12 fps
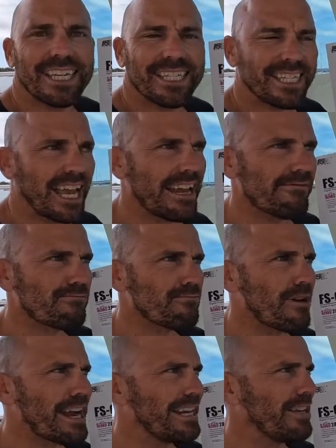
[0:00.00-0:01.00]
is a
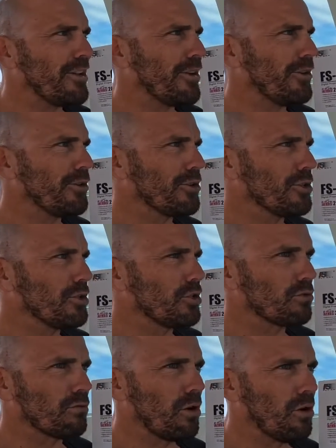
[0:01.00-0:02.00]
radio
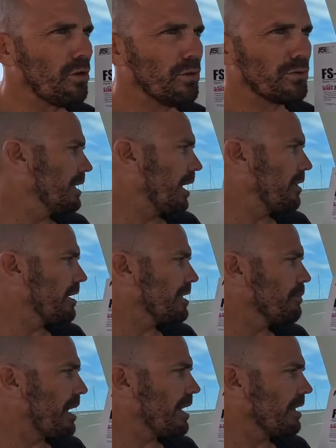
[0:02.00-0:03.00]
control. I think
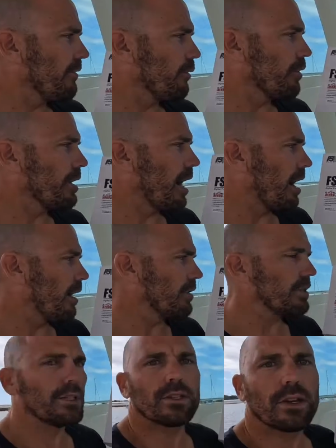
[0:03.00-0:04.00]
it's mainly for a car
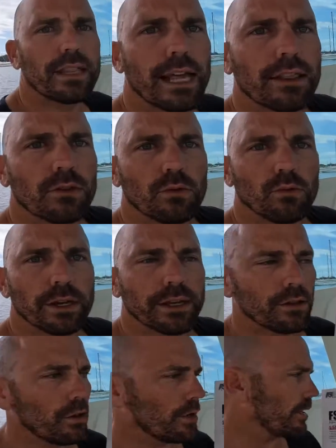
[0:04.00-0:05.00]
because it's got that little wheel on